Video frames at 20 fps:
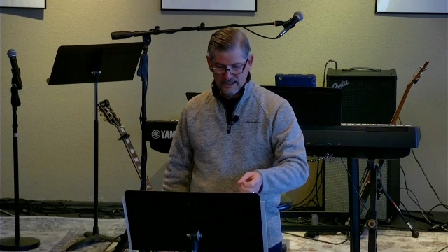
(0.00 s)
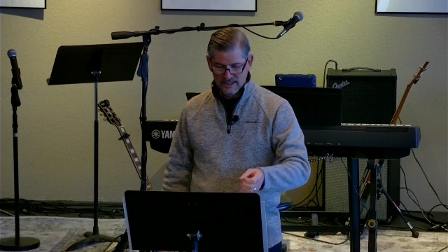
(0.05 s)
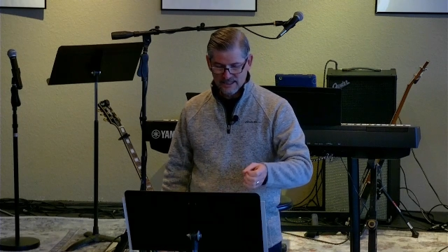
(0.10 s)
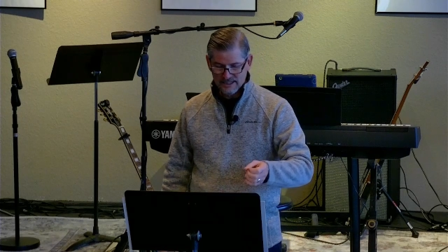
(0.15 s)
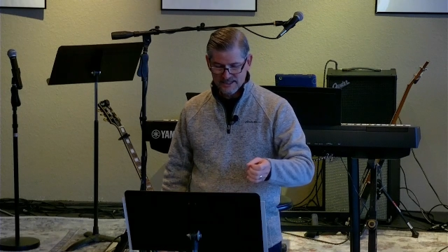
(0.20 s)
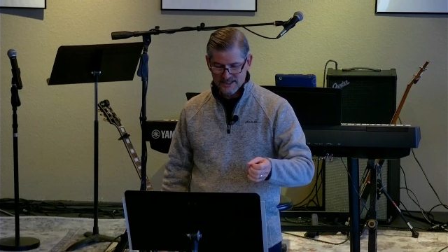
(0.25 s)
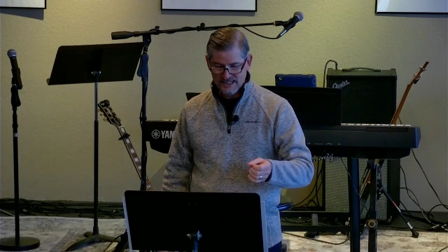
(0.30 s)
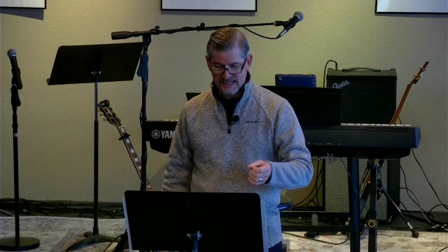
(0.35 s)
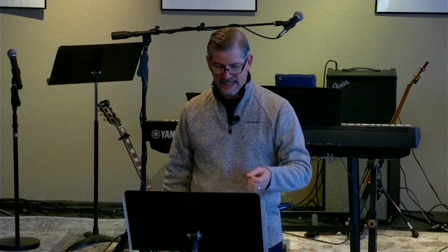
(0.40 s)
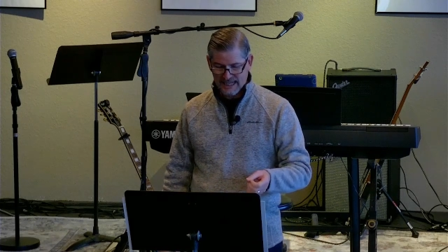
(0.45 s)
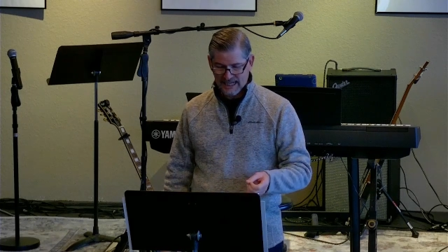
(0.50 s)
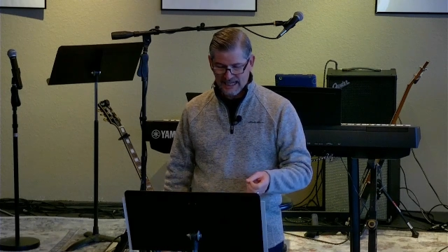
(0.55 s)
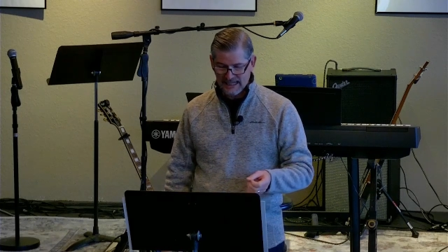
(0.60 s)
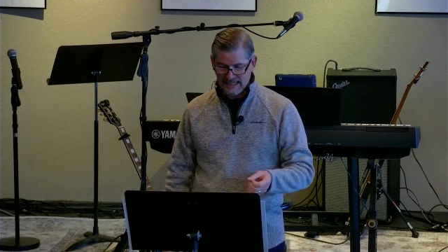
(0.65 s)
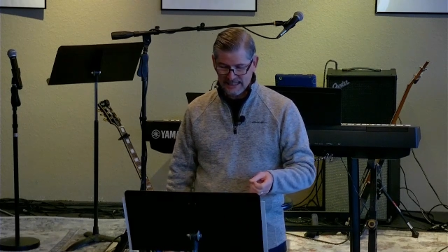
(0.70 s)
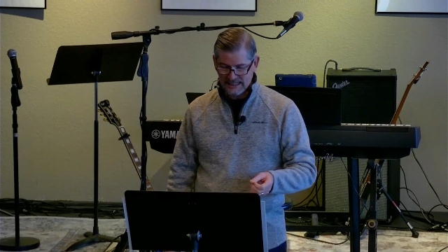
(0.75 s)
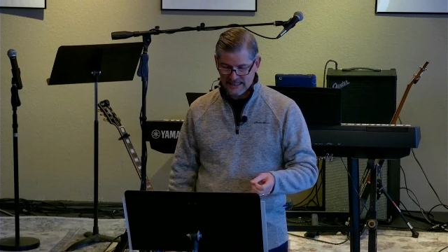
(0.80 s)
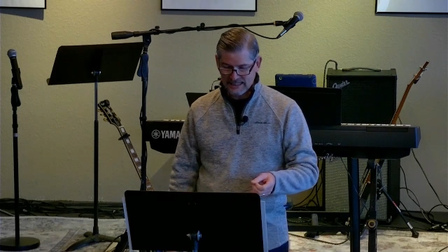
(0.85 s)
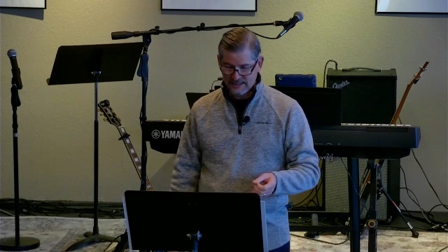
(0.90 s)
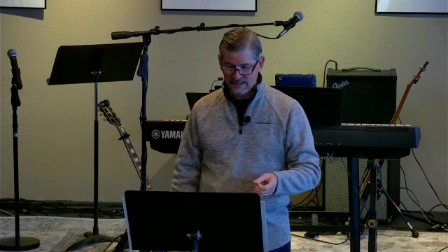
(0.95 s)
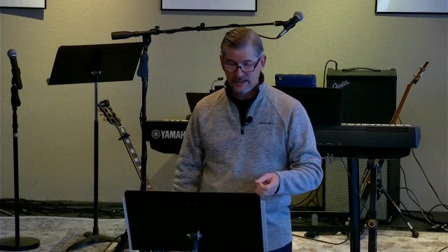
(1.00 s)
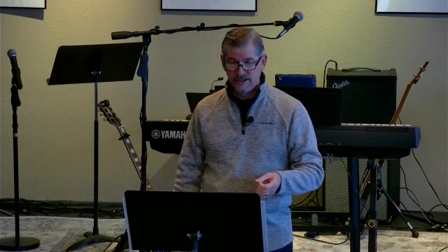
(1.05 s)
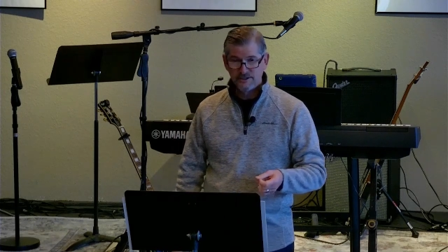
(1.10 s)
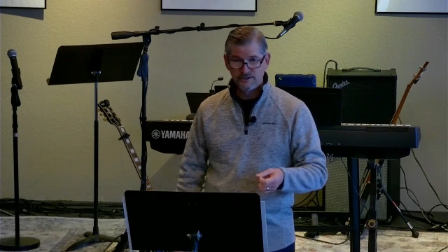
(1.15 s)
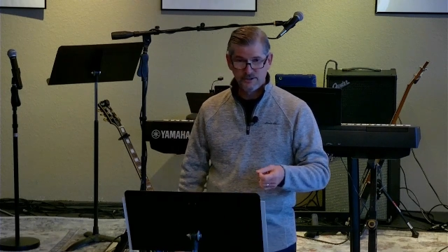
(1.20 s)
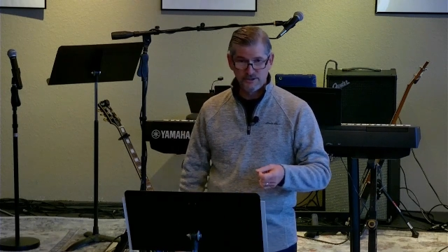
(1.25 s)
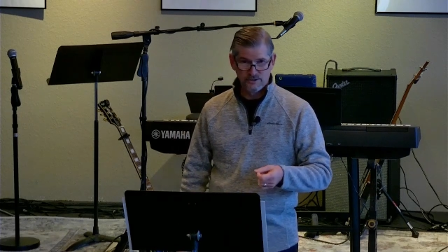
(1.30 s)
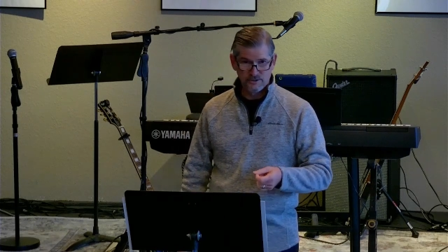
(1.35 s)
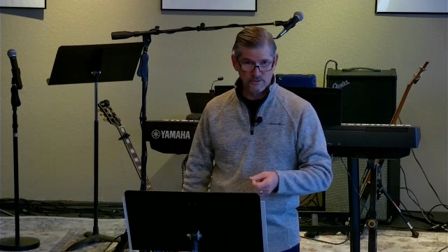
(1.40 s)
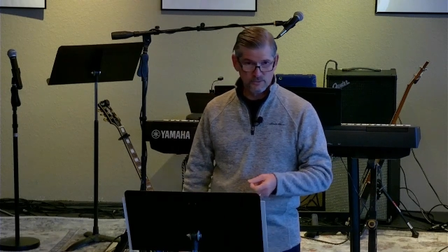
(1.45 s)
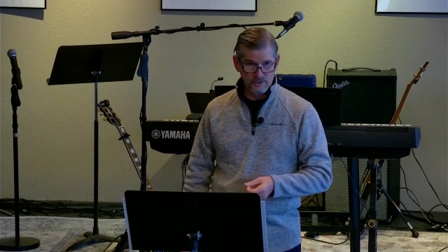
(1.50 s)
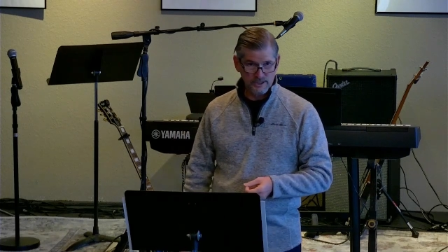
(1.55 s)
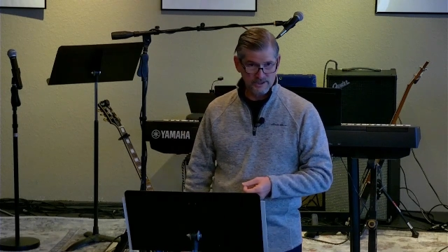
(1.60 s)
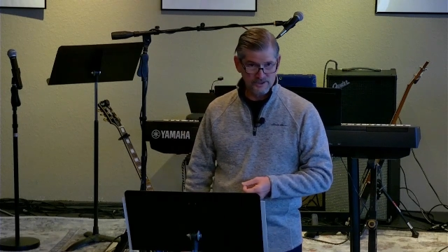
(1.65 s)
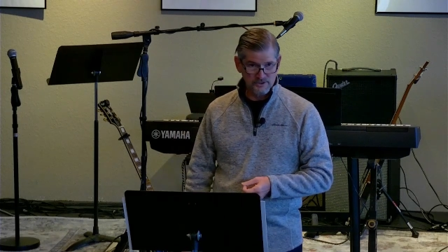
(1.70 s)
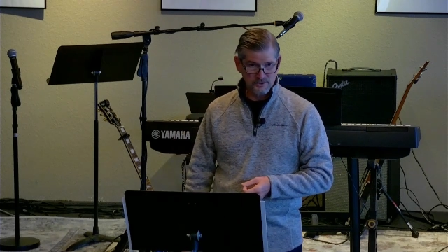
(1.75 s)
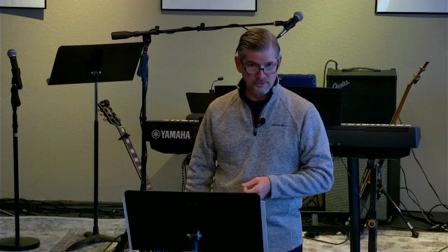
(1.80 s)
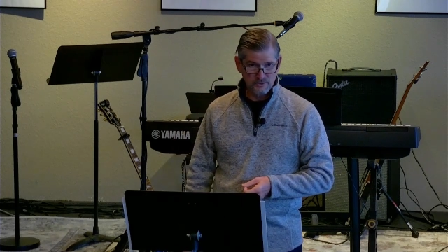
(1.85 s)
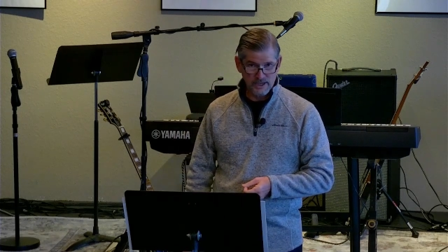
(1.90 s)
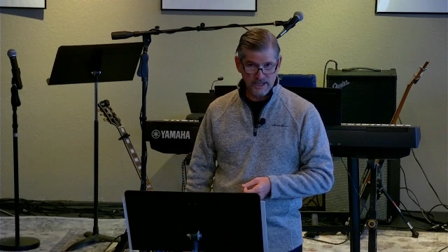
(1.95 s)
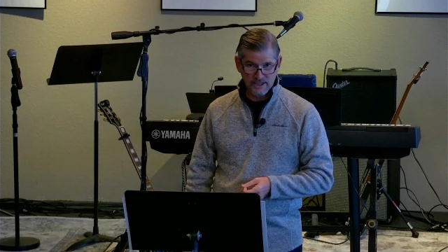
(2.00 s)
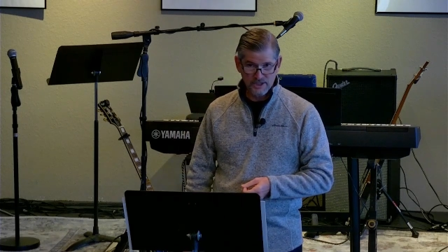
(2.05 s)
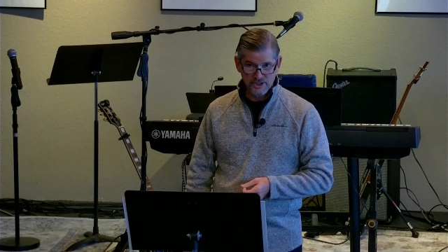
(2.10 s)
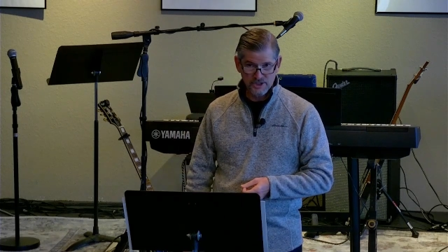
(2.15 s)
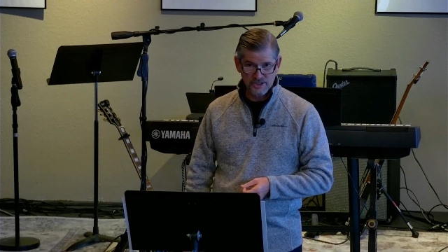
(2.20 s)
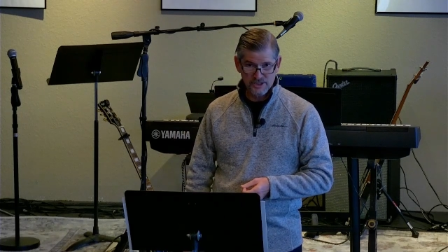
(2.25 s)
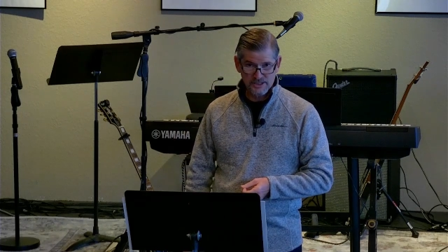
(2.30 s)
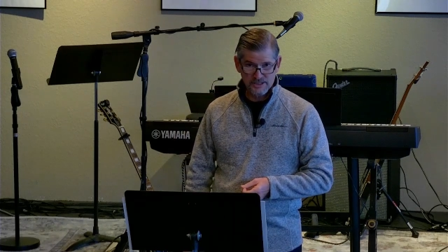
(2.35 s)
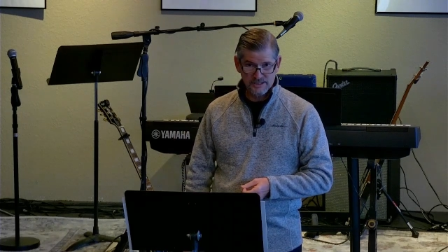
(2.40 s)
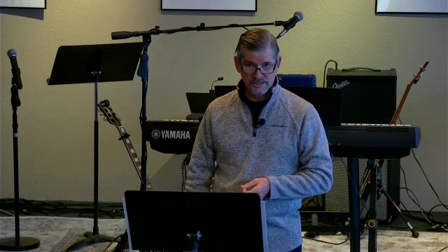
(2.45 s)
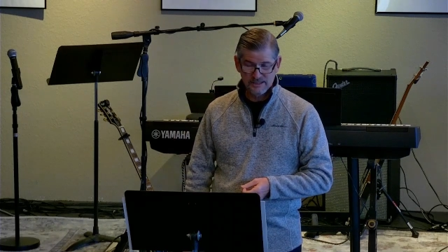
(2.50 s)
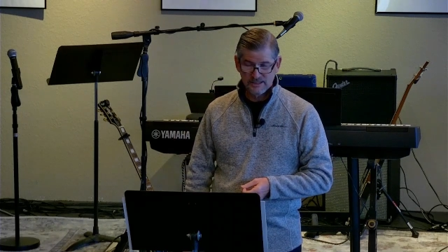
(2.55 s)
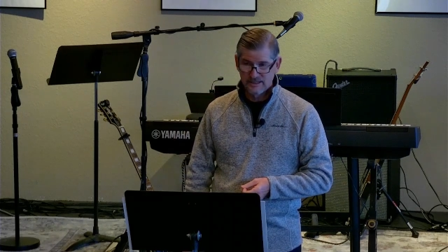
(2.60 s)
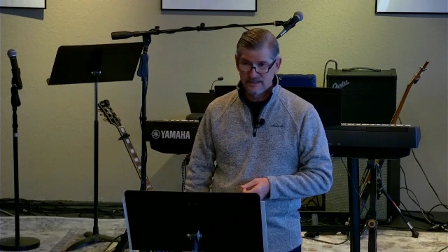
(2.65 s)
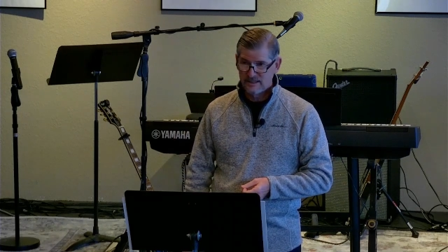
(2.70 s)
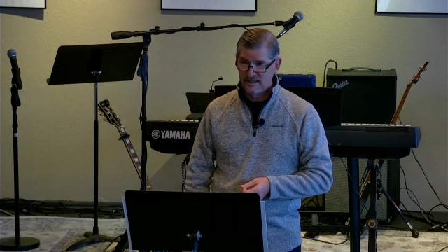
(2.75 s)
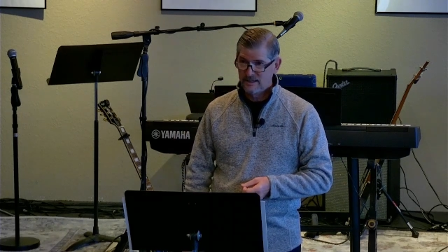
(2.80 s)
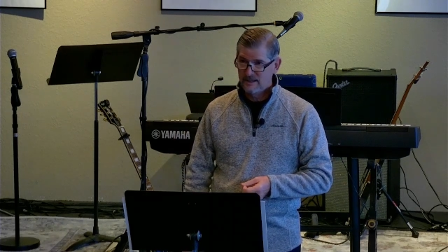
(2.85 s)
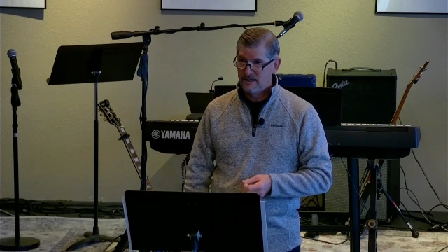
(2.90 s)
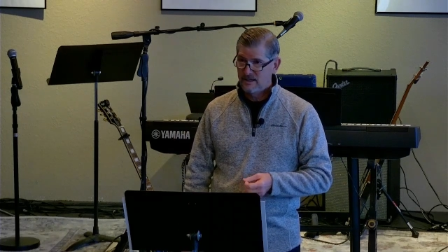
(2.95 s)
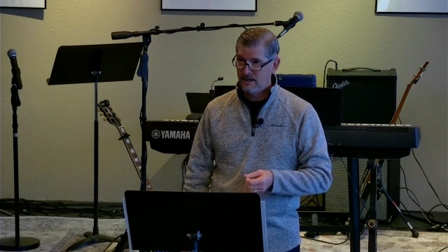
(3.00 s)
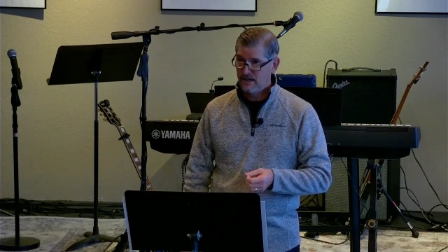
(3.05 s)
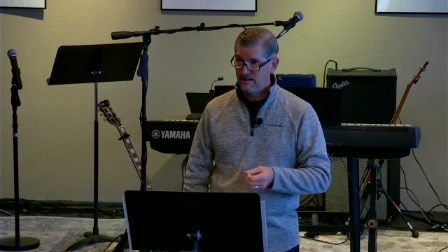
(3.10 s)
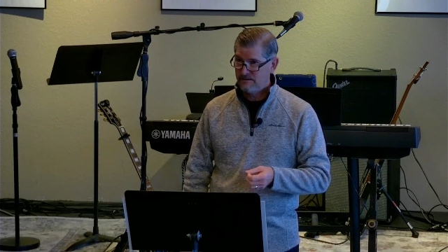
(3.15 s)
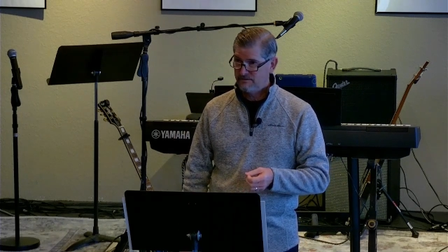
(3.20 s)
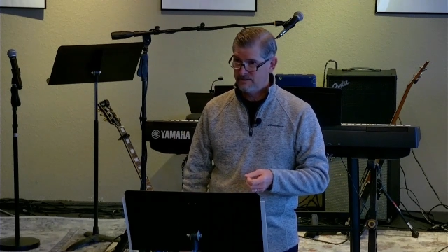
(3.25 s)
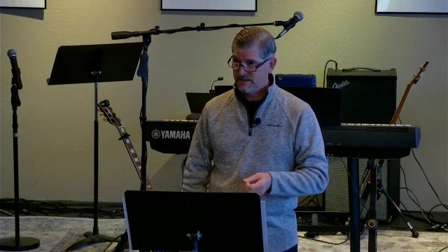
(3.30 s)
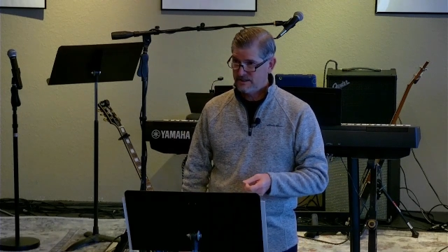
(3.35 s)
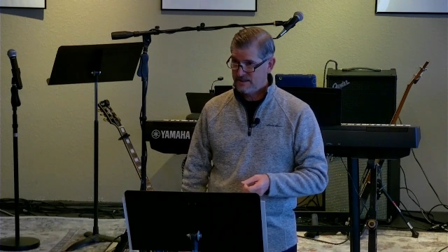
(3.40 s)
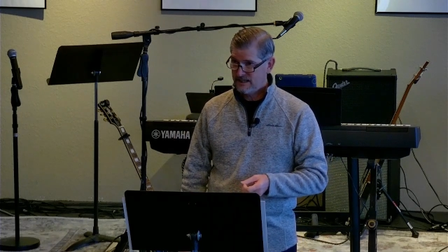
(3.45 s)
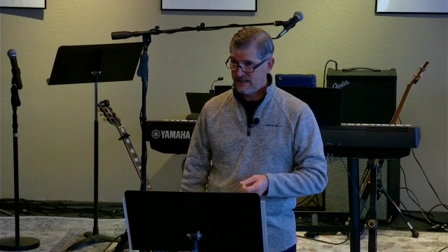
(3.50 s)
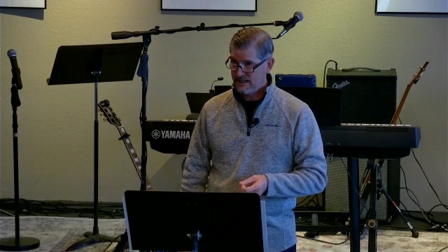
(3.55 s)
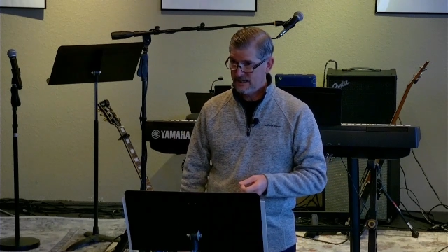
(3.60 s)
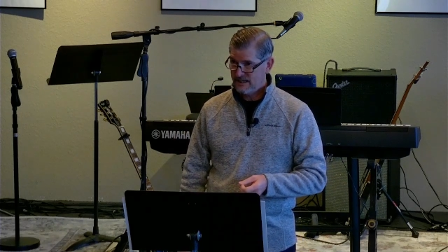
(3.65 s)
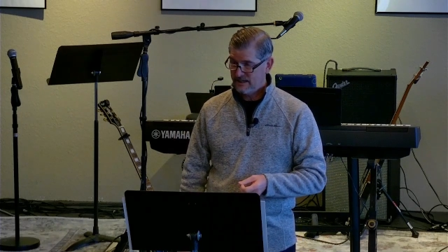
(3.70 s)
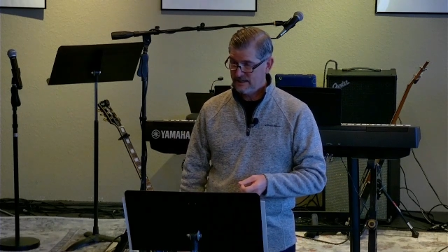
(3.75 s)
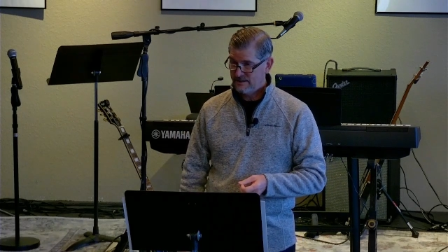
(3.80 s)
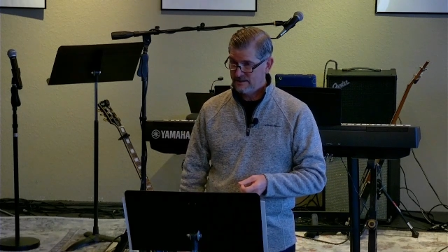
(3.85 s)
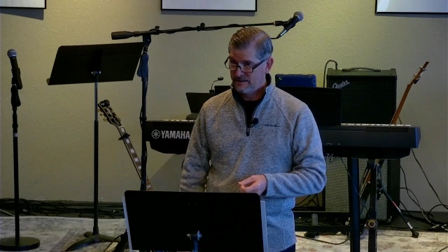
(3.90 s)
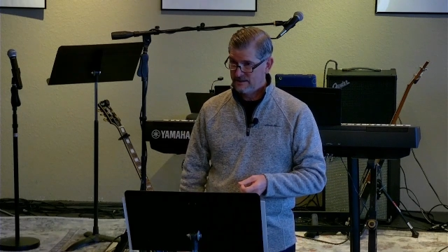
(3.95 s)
attaining to the resurrection of the dead.